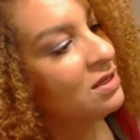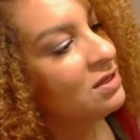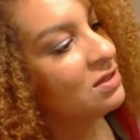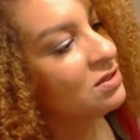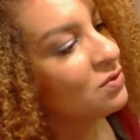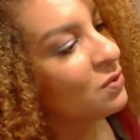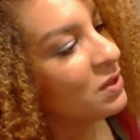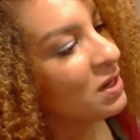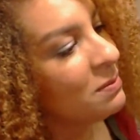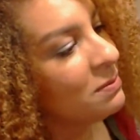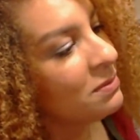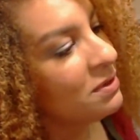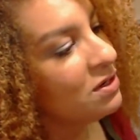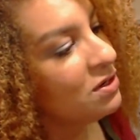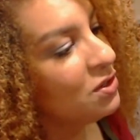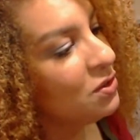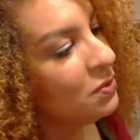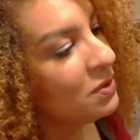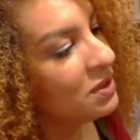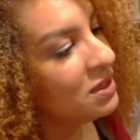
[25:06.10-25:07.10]
So what I'm going
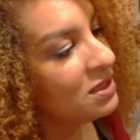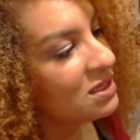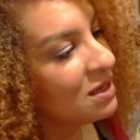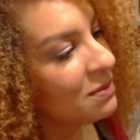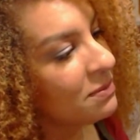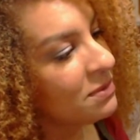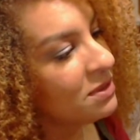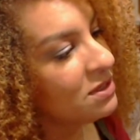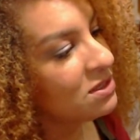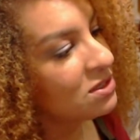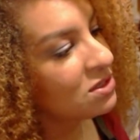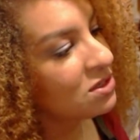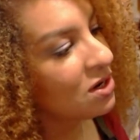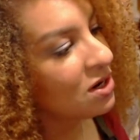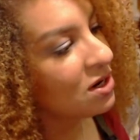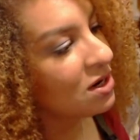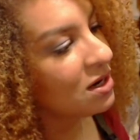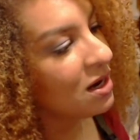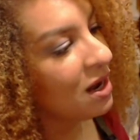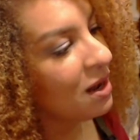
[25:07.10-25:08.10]
to do is I'm going to
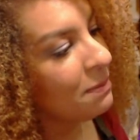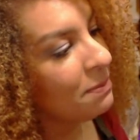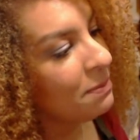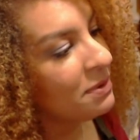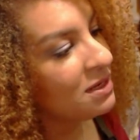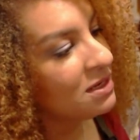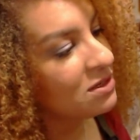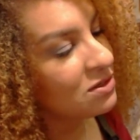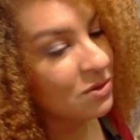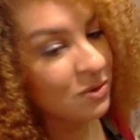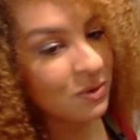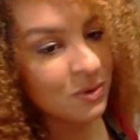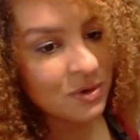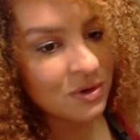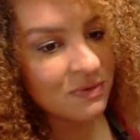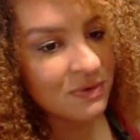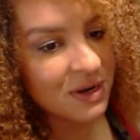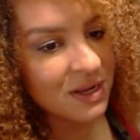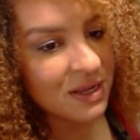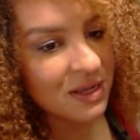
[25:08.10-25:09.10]
start up in this
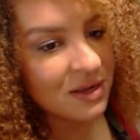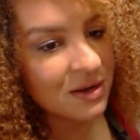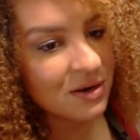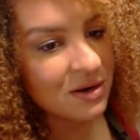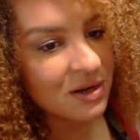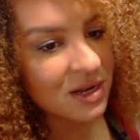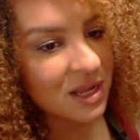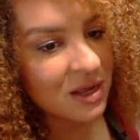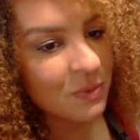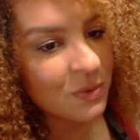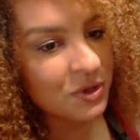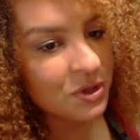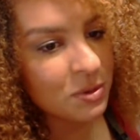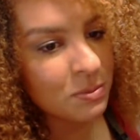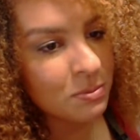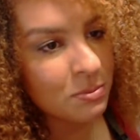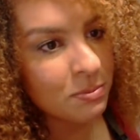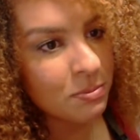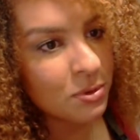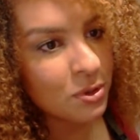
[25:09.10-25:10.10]
corner right here, like where the
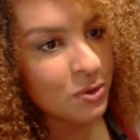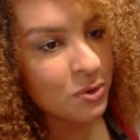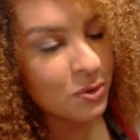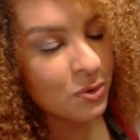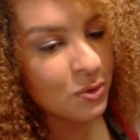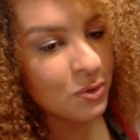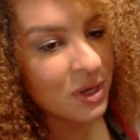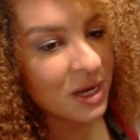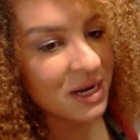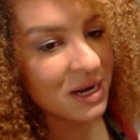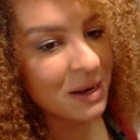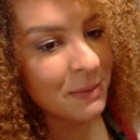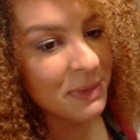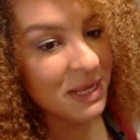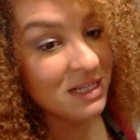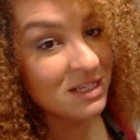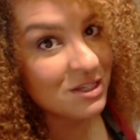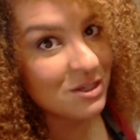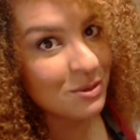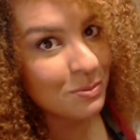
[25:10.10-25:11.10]
blue kind of
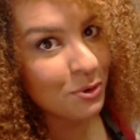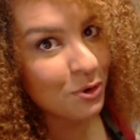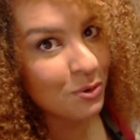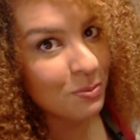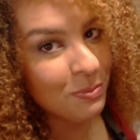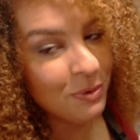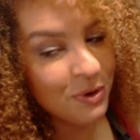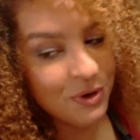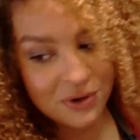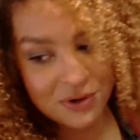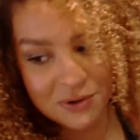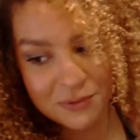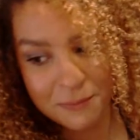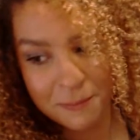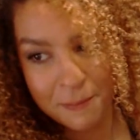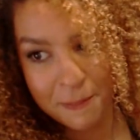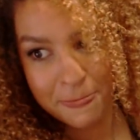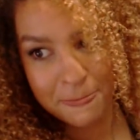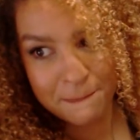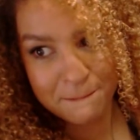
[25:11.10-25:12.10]
meets the purple.
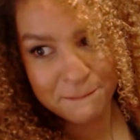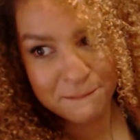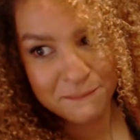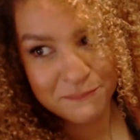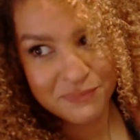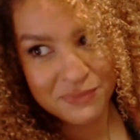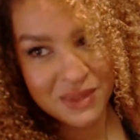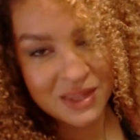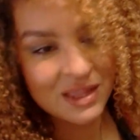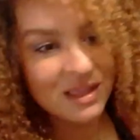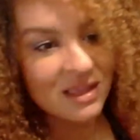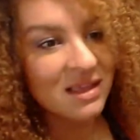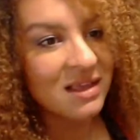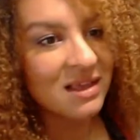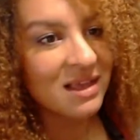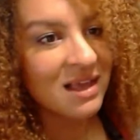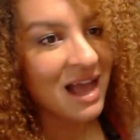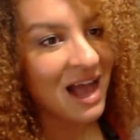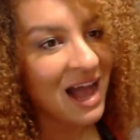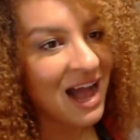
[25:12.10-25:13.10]

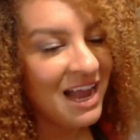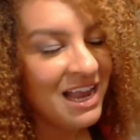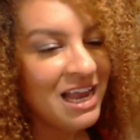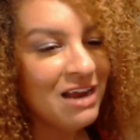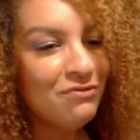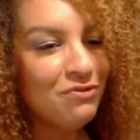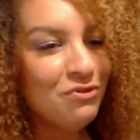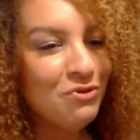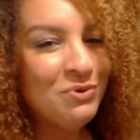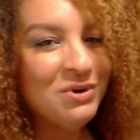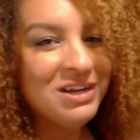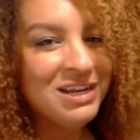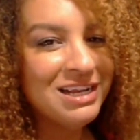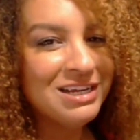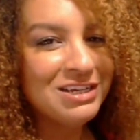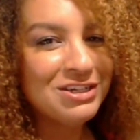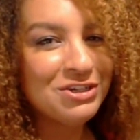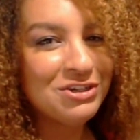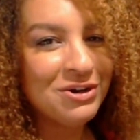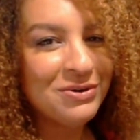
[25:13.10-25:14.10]
Hi, everyone
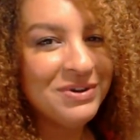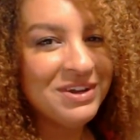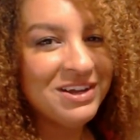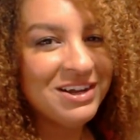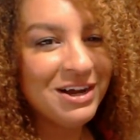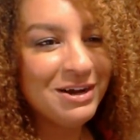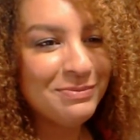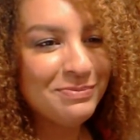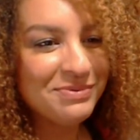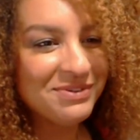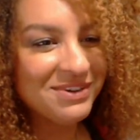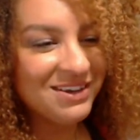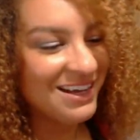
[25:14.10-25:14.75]
that's showing up.